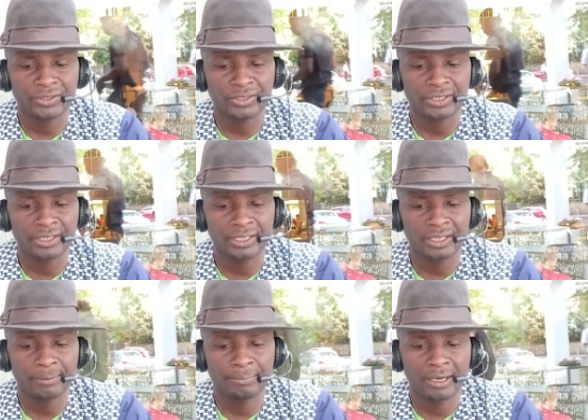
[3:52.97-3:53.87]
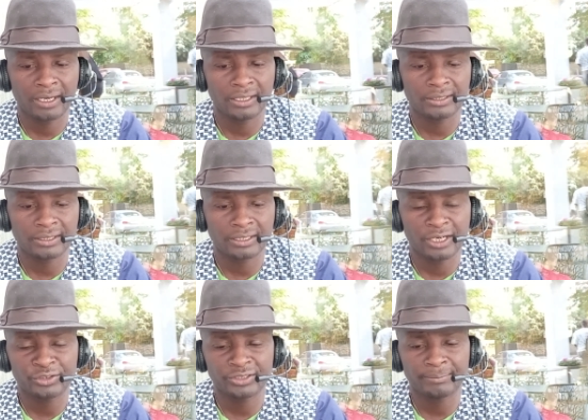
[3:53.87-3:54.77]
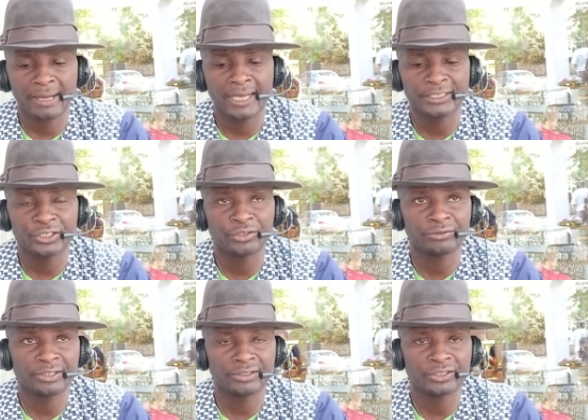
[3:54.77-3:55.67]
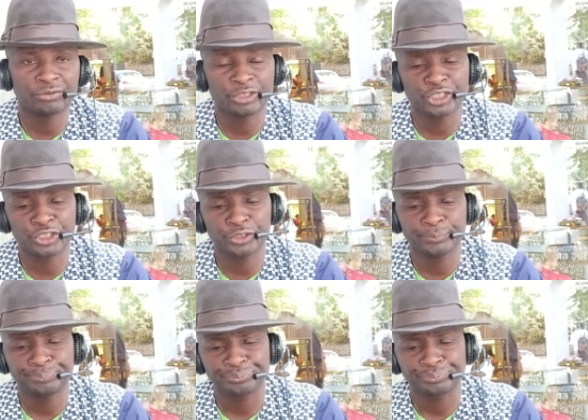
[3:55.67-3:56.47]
the countries are parties to various regional